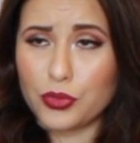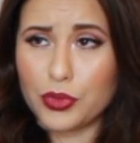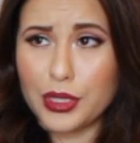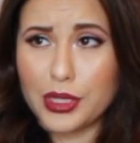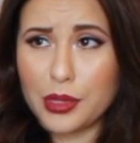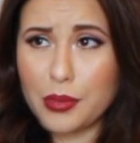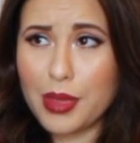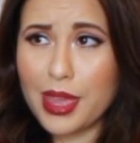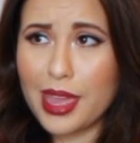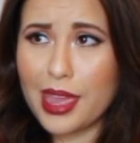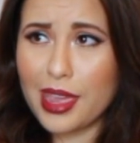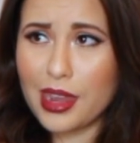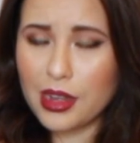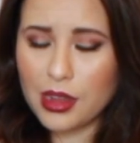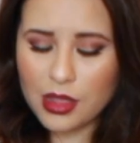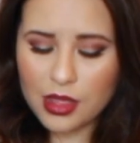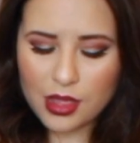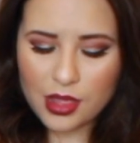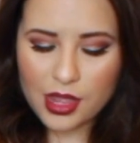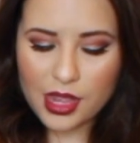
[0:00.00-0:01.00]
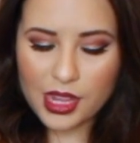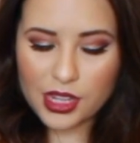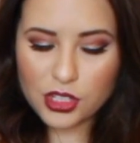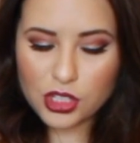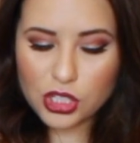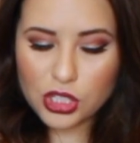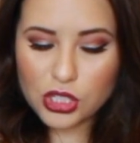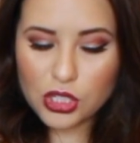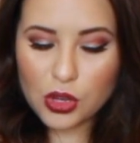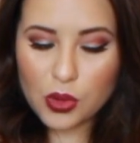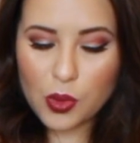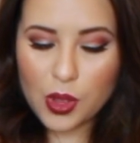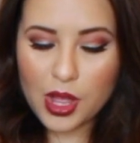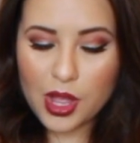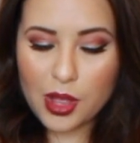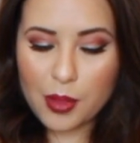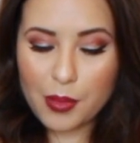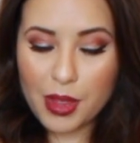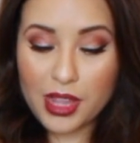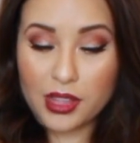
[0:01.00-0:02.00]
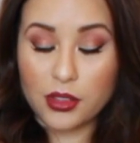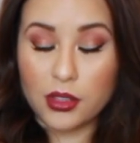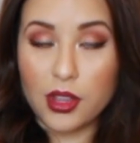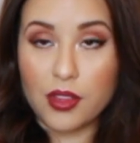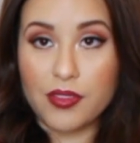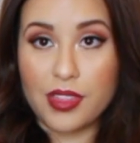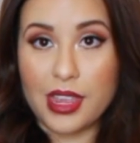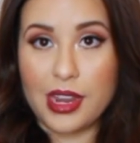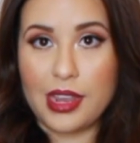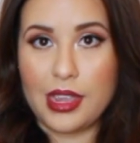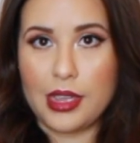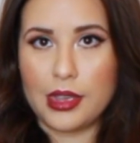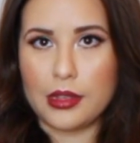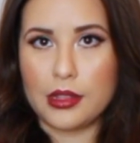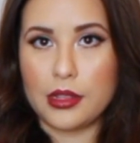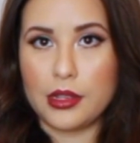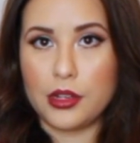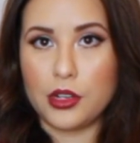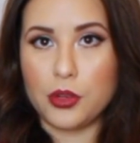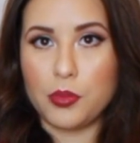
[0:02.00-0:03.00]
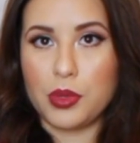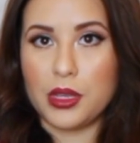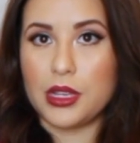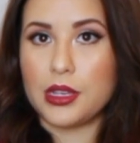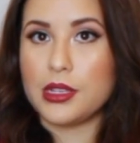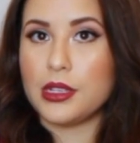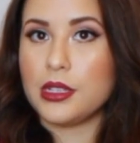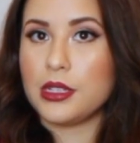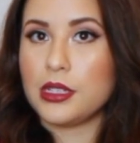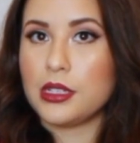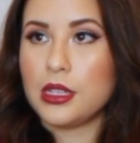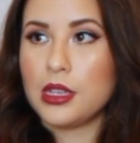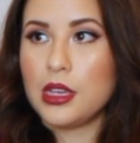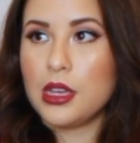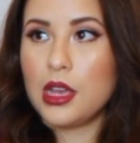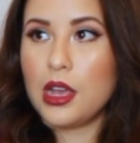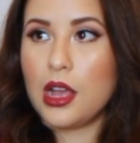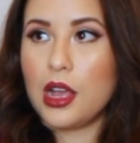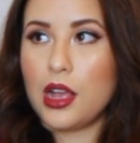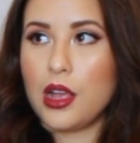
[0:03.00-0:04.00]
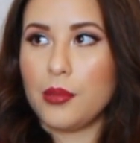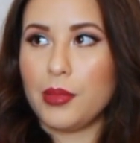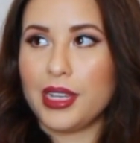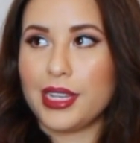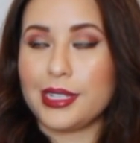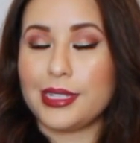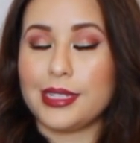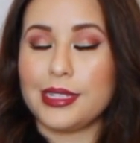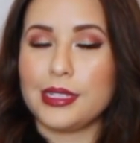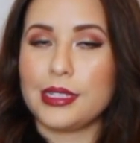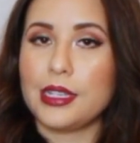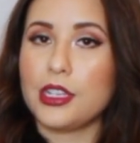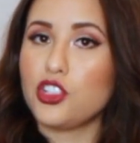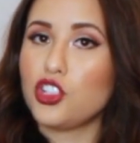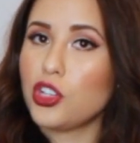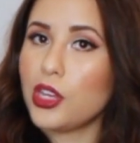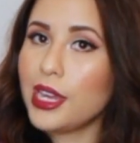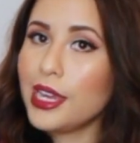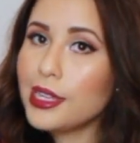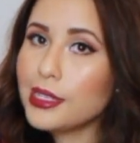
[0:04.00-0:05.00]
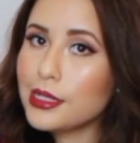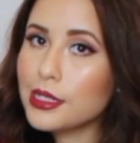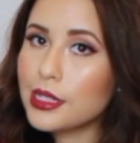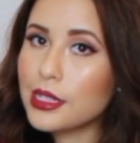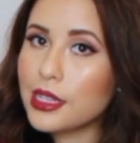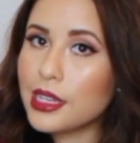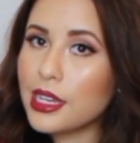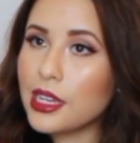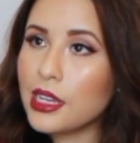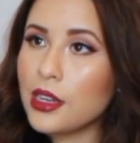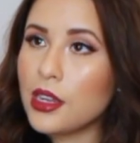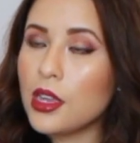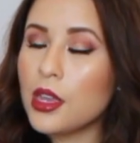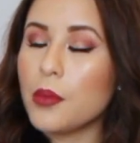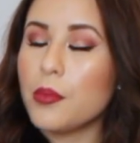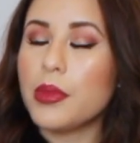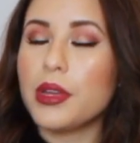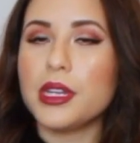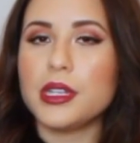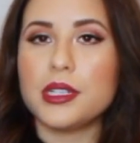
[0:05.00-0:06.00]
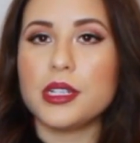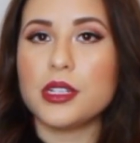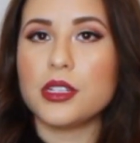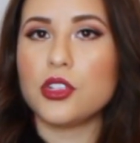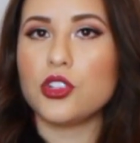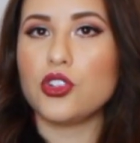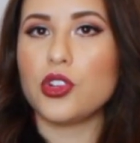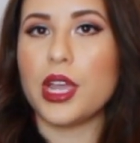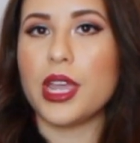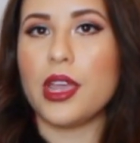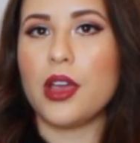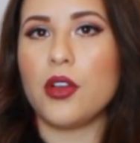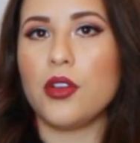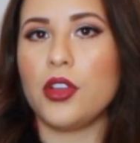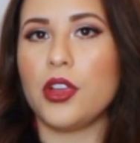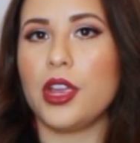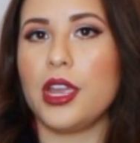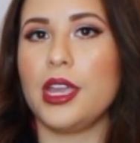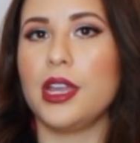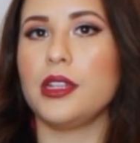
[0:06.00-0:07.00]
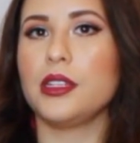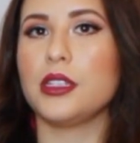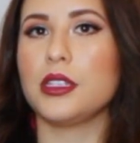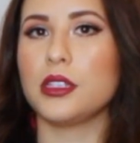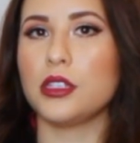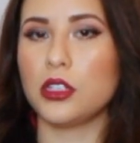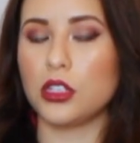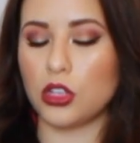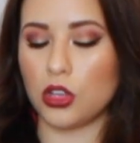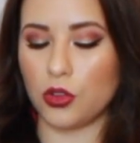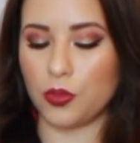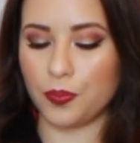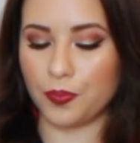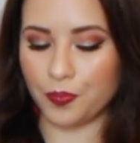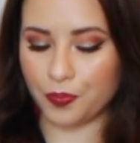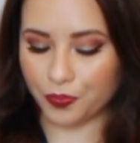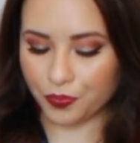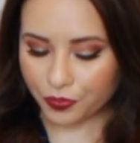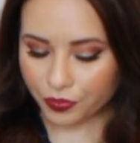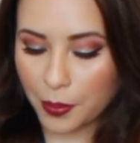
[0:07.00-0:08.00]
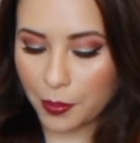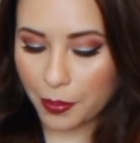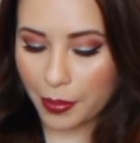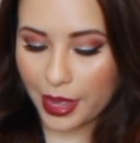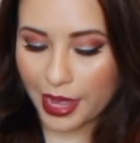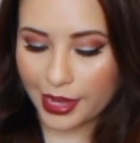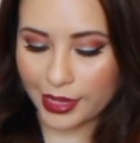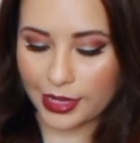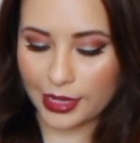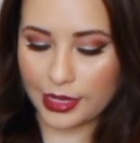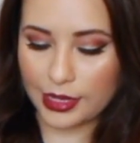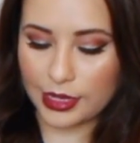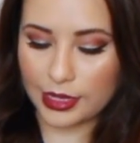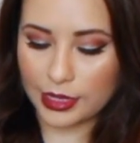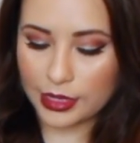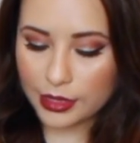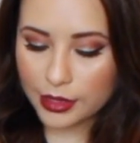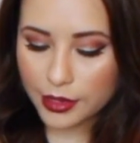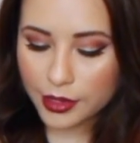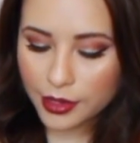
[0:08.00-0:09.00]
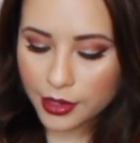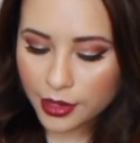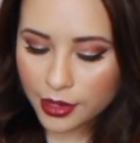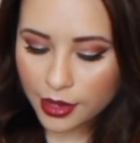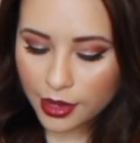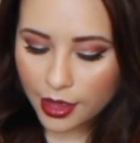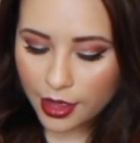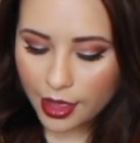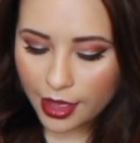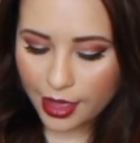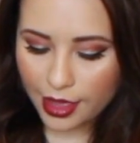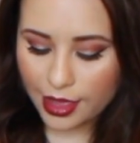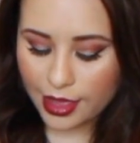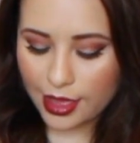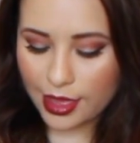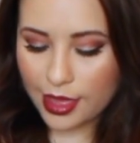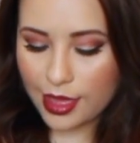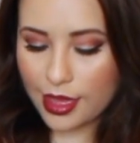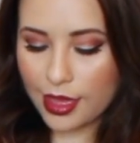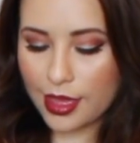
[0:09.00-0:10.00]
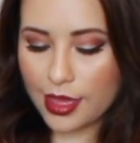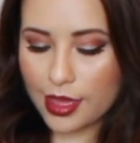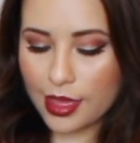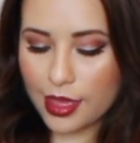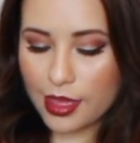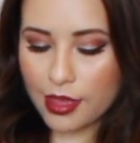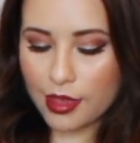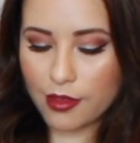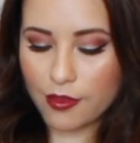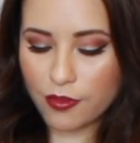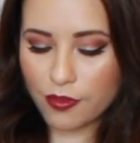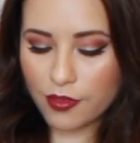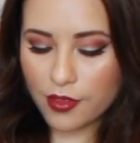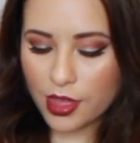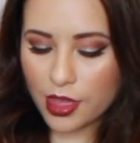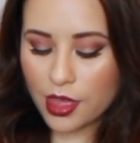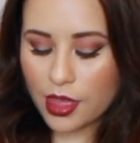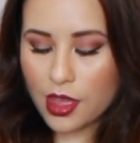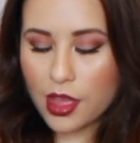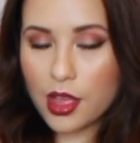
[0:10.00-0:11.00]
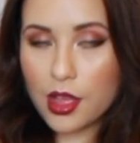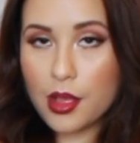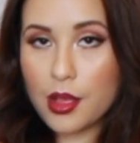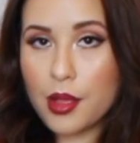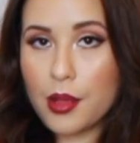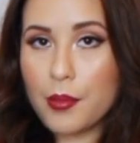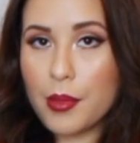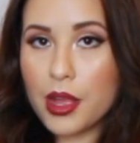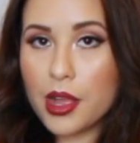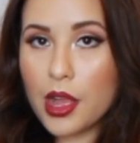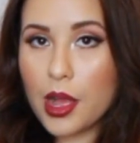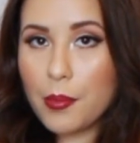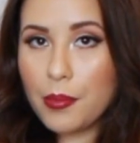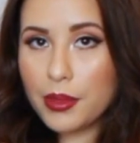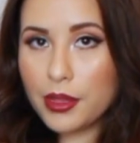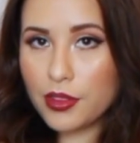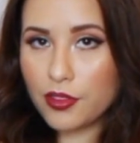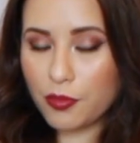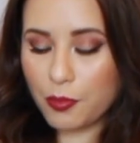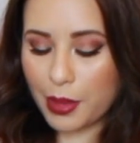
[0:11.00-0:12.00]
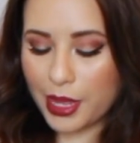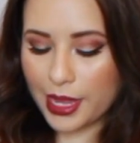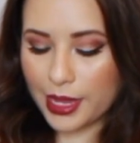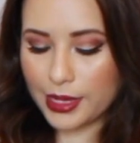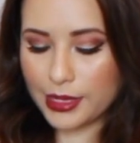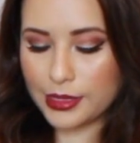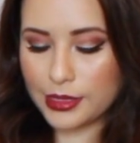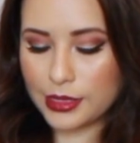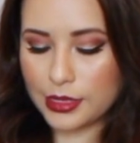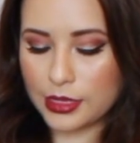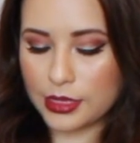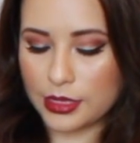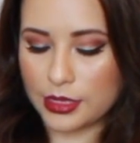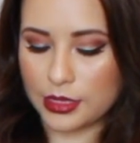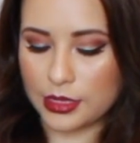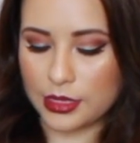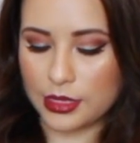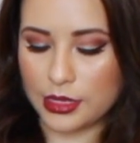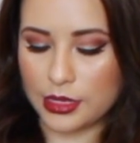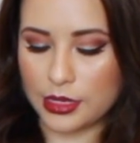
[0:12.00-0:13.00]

really bad. And so I love that hand cleaner because like it says, get your hands clean, but it doesn't dry out your hands. So front pocket here, I have a couple of pens,